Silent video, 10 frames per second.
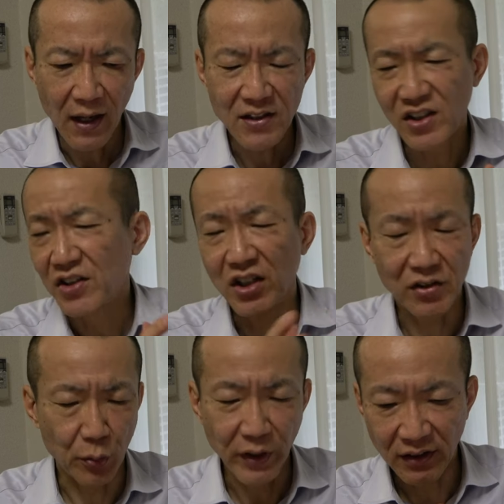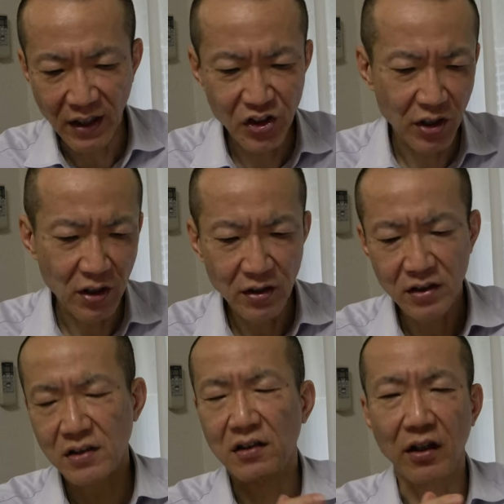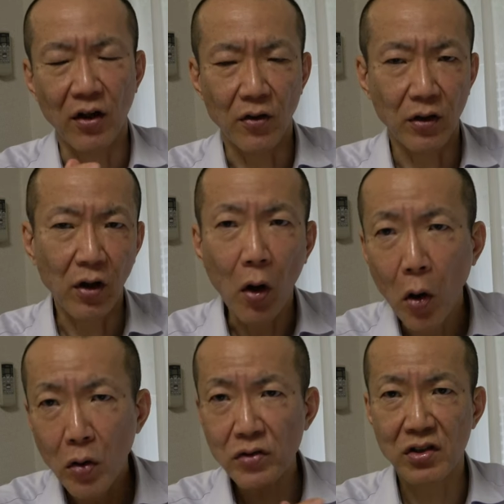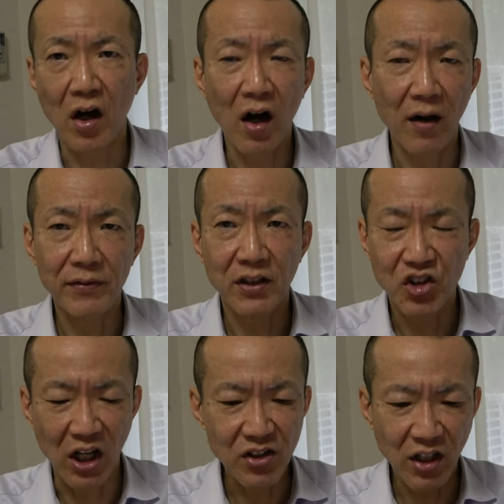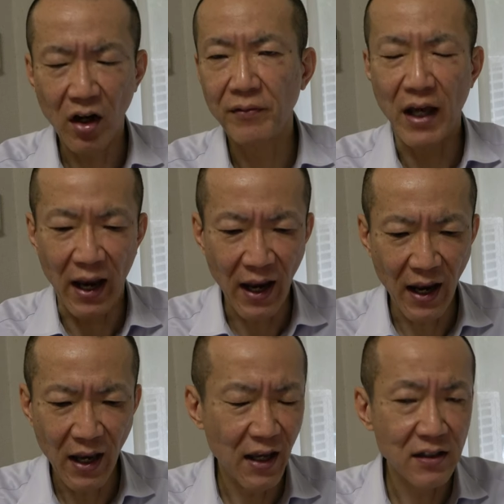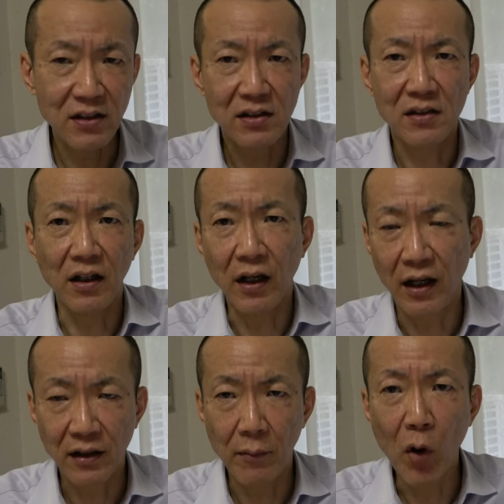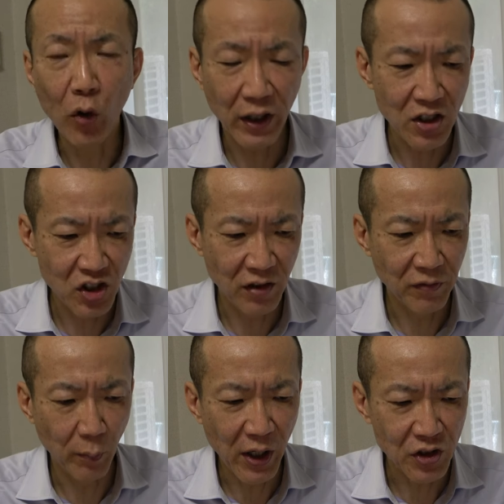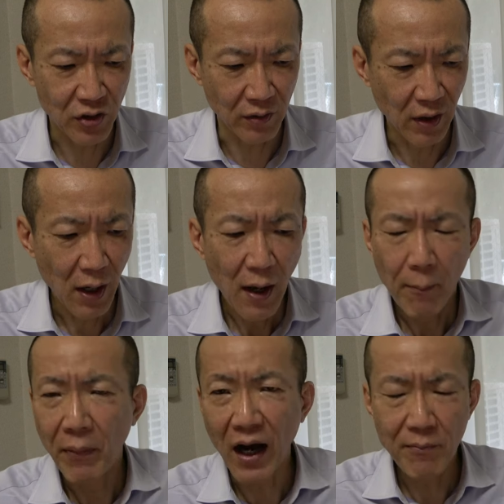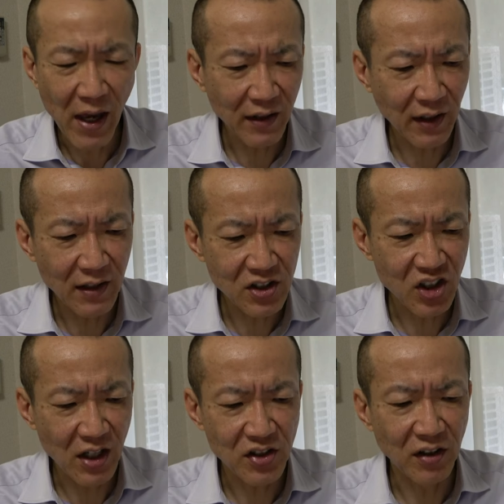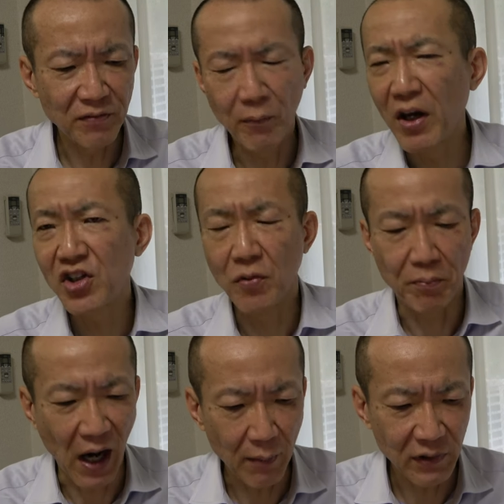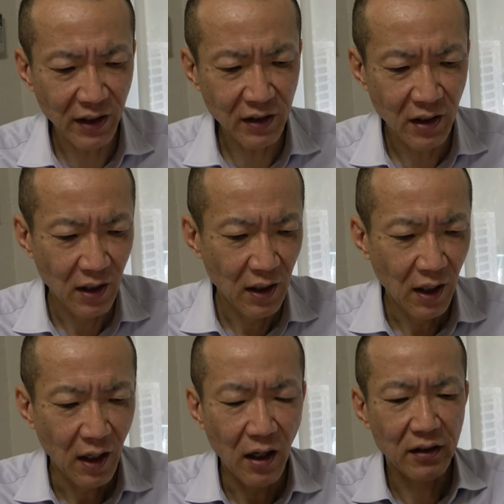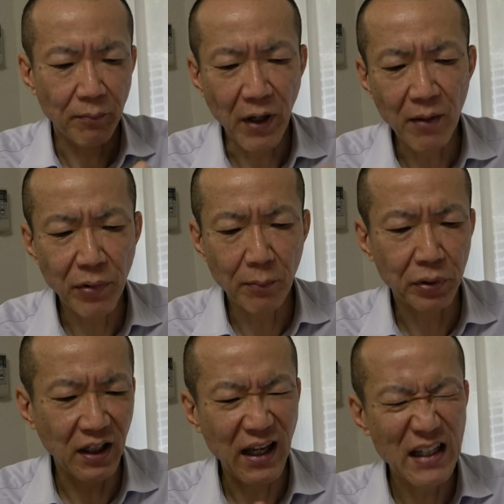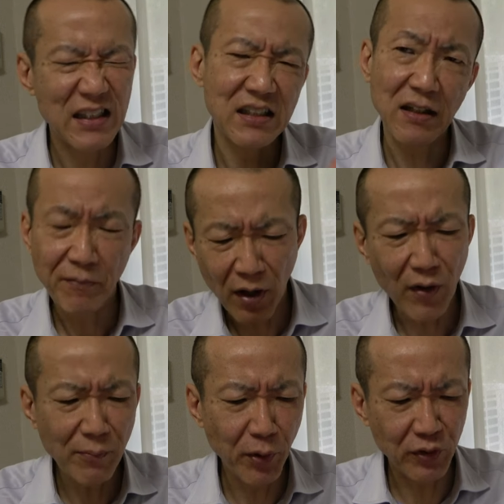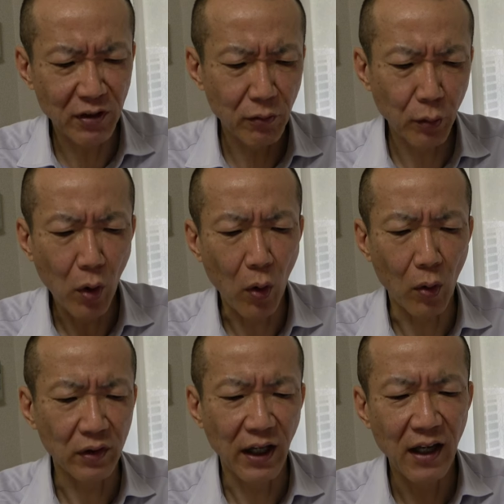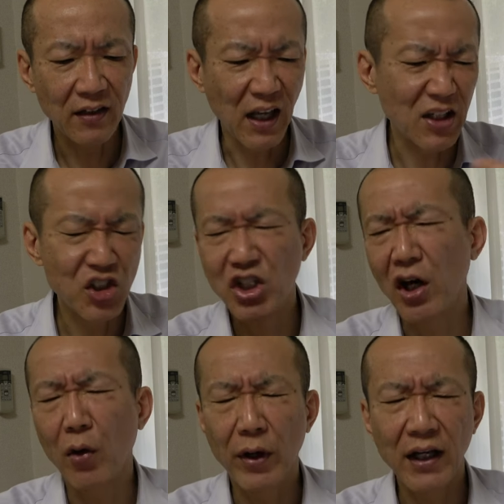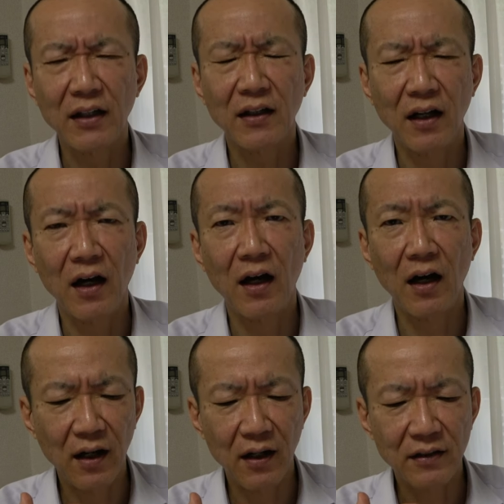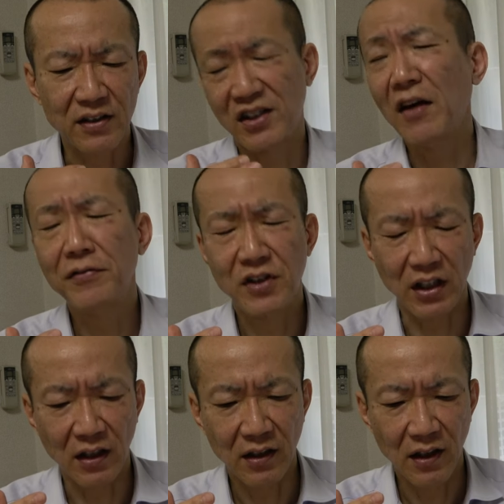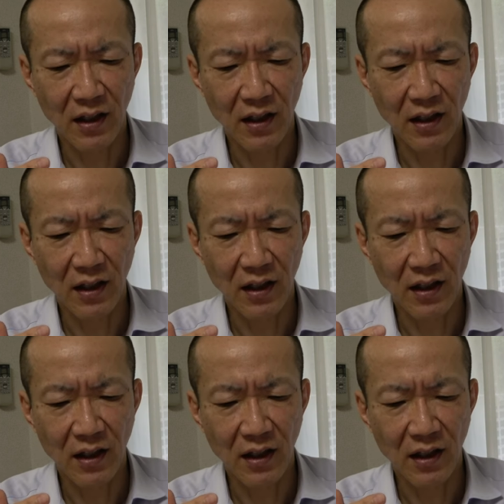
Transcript: such as relations, you know, cause of the changing of the hands, and the mortgage information. By making such information public, the paper plays a very important role in ensuring the safety